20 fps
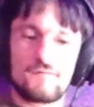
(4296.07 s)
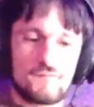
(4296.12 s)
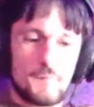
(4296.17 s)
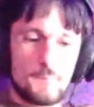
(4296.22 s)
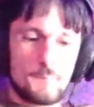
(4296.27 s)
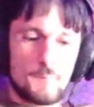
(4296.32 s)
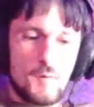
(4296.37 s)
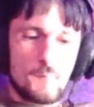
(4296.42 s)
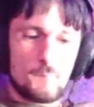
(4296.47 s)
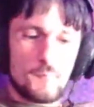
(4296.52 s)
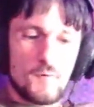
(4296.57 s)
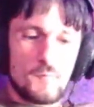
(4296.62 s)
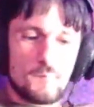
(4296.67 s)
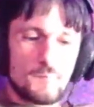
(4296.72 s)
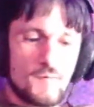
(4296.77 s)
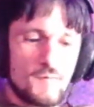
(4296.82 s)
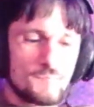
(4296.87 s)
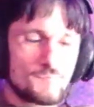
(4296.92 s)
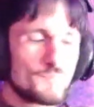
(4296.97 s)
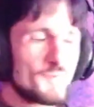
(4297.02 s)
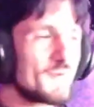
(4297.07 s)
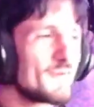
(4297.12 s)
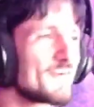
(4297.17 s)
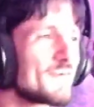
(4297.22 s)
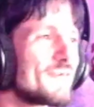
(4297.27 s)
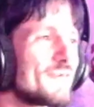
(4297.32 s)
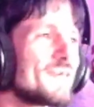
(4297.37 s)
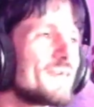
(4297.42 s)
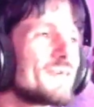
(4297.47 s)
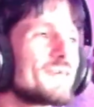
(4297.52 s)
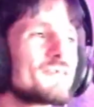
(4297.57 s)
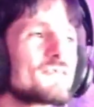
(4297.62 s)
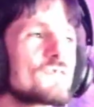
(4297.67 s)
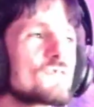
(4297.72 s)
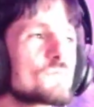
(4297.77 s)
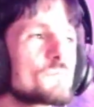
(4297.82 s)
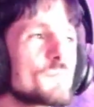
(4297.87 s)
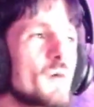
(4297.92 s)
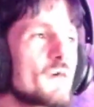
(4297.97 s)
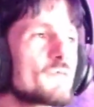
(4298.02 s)
like, boop, boop, boop, boop.
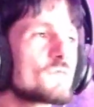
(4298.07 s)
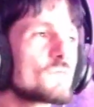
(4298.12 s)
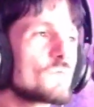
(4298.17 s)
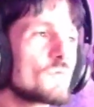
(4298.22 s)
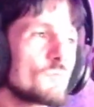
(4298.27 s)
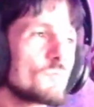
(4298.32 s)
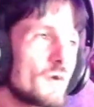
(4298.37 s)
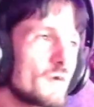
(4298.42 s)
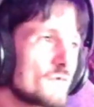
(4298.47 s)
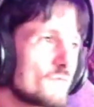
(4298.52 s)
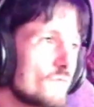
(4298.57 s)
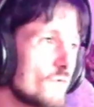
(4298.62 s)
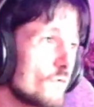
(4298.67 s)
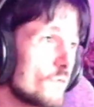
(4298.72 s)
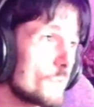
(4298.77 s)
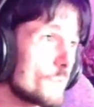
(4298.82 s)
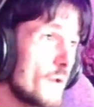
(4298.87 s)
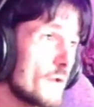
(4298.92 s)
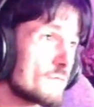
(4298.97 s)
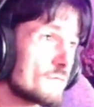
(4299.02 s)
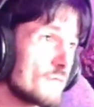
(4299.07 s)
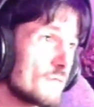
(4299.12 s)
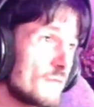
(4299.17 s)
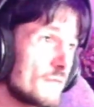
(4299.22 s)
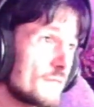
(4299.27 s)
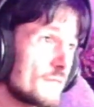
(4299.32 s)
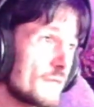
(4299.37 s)
Just messing with my controller. Basically, the